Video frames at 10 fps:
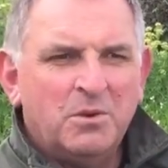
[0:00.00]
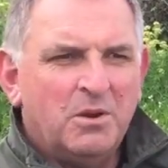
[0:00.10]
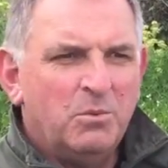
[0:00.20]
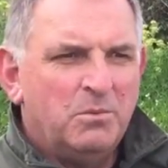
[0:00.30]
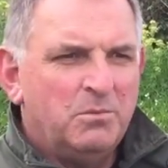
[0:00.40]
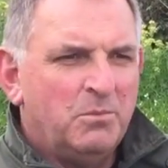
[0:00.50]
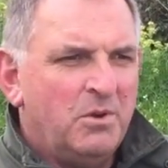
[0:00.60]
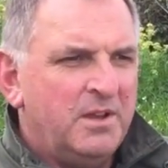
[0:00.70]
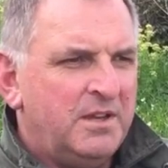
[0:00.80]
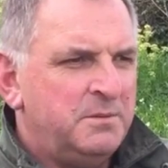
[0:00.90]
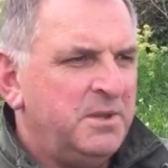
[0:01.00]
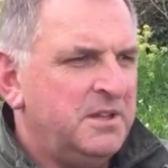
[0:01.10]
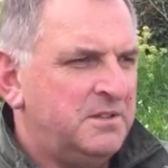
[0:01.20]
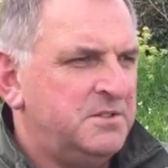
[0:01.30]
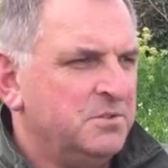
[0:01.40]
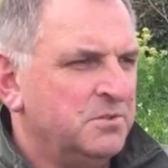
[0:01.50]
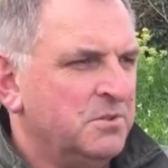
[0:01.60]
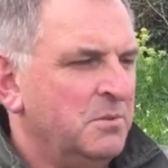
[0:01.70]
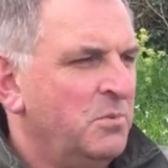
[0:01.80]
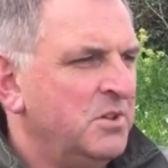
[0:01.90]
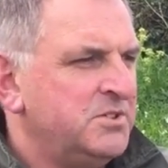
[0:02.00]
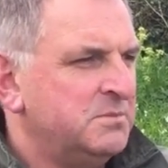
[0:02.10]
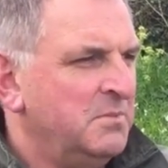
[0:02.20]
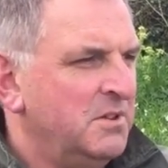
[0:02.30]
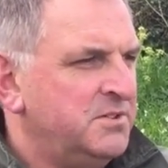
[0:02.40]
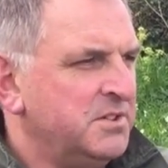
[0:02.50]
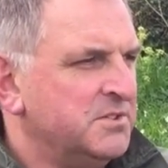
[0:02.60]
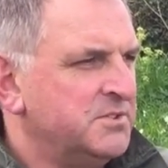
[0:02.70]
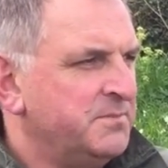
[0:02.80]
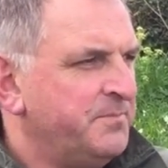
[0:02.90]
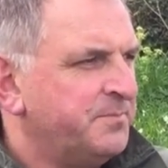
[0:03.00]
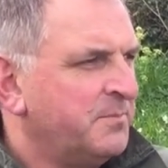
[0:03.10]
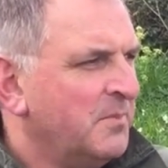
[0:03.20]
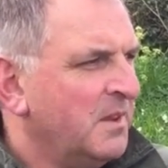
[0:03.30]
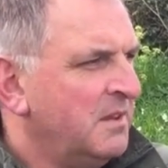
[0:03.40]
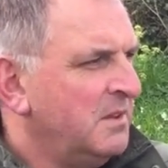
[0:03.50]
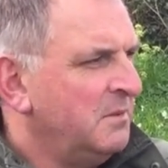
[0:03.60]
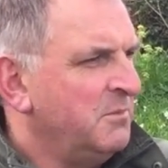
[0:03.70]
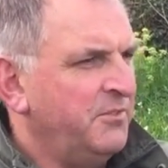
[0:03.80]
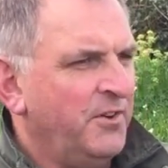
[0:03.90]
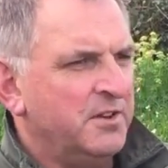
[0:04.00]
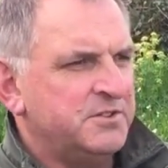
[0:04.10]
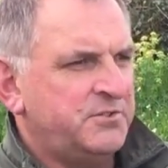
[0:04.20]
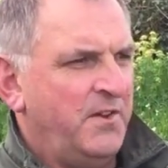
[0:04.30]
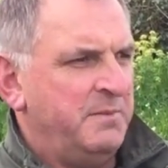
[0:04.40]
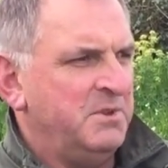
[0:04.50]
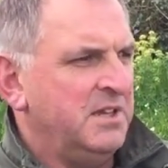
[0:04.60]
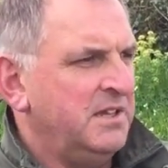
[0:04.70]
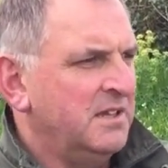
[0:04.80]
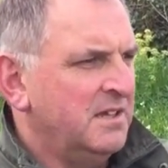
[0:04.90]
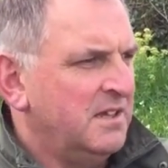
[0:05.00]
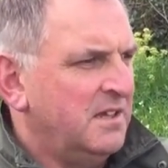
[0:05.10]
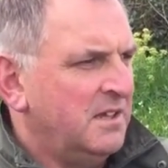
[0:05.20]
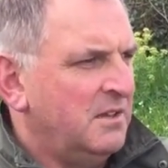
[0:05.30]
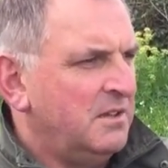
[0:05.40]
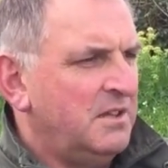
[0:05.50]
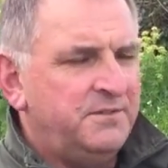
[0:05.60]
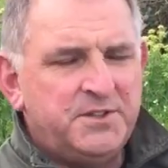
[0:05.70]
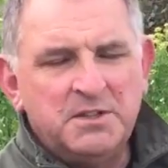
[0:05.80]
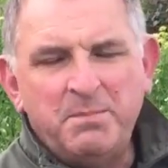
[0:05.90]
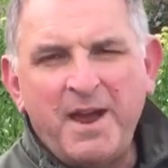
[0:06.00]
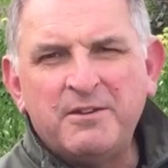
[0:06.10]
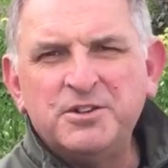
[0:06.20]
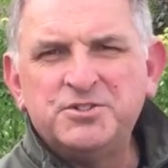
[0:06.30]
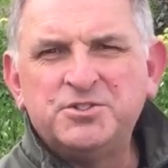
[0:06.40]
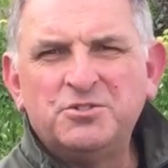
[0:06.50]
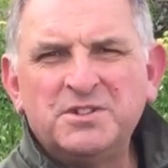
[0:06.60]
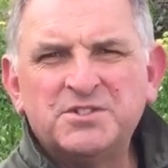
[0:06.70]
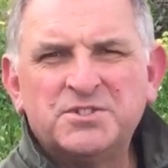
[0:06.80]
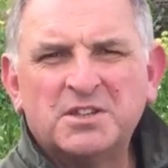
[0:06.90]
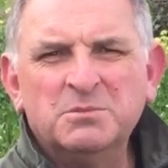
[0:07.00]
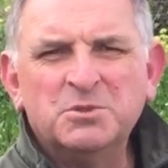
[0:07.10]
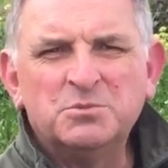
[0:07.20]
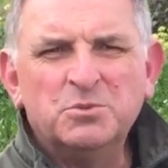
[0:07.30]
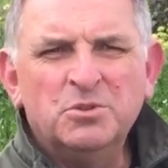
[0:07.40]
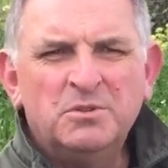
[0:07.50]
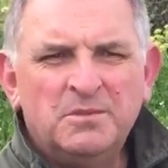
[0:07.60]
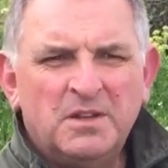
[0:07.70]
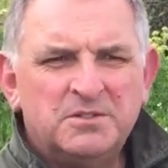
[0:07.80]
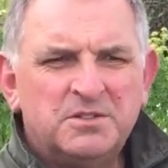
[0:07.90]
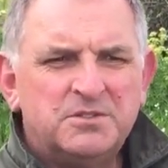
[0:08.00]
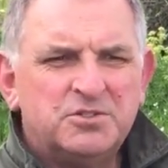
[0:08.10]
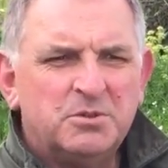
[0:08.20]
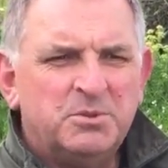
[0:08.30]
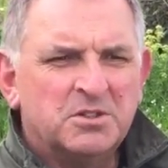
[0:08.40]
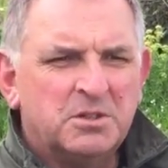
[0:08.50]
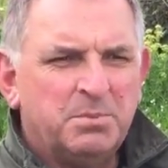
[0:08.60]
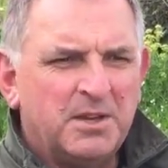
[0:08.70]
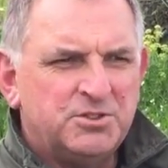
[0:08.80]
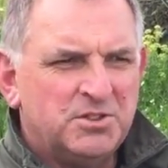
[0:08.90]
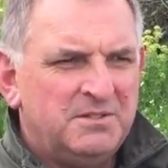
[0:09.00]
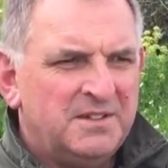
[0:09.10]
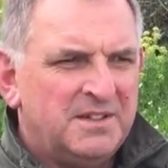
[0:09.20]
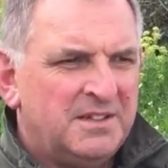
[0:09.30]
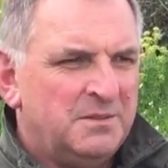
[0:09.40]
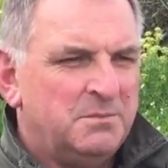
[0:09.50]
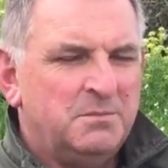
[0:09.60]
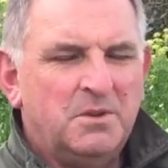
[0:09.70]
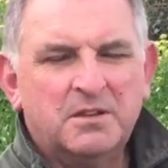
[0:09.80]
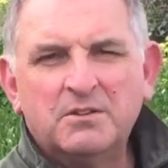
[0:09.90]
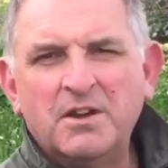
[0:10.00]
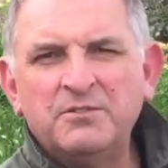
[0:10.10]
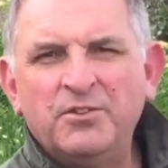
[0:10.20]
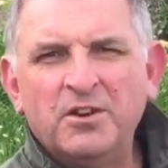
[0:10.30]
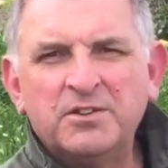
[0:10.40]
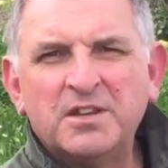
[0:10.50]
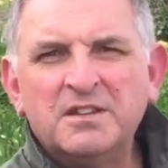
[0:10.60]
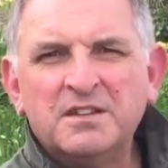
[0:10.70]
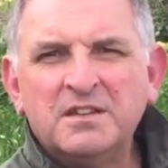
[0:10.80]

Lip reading: Well, why Enemy at the Door and why St Martin's? My father's family lived in the parish during the Second World War under German occupation. My grandfather